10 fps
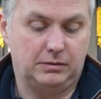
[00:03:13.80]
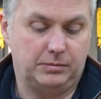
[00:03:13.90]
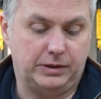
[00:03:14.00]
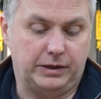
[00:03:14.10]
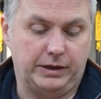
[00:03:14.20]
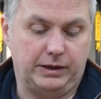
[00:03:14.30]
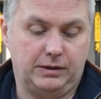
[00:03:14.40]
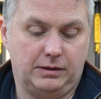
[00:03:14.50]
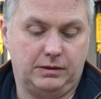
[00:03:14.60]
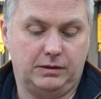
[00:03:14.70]
by
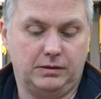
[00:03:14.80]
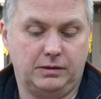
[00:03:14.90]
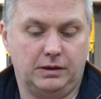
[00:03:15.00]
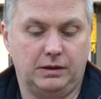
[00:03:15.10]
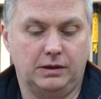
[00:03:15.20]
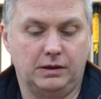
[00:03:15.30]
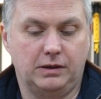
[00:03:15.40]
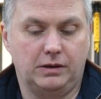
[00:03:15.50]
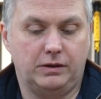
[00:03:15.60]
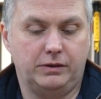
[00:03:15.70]

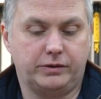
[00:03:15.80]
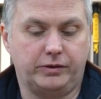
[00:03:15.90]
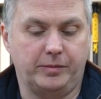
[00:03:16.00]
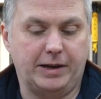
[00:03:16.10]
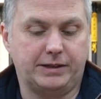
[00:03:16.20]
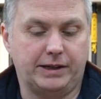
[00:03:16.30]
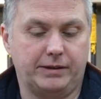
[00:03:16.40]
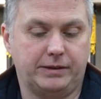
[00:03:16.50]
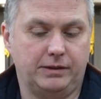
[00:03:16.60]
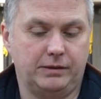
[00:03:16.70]
unscrewing the mounts out,